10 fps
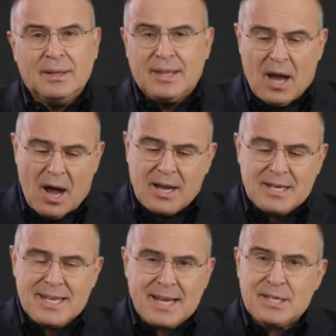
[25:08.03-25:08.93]
The
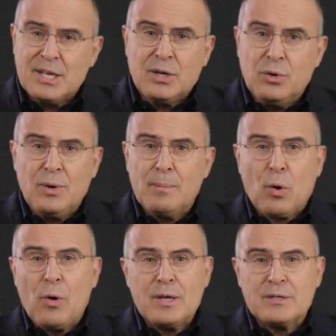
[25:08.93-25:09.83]
architect who
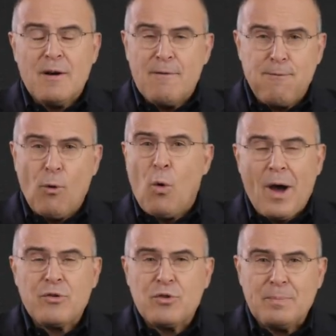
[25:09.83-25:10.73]
employs
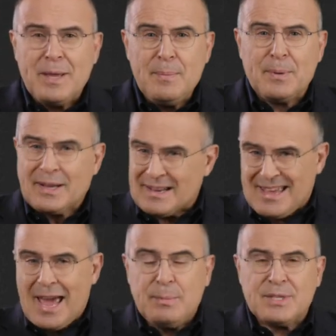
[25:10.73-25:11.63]
400 people in
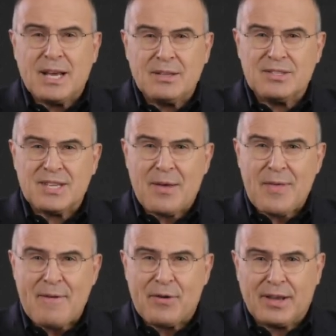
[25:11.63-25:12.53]
Cape Town,
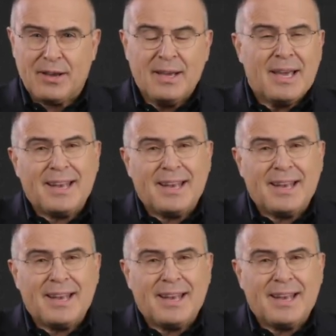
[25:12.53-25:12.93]
South Africa,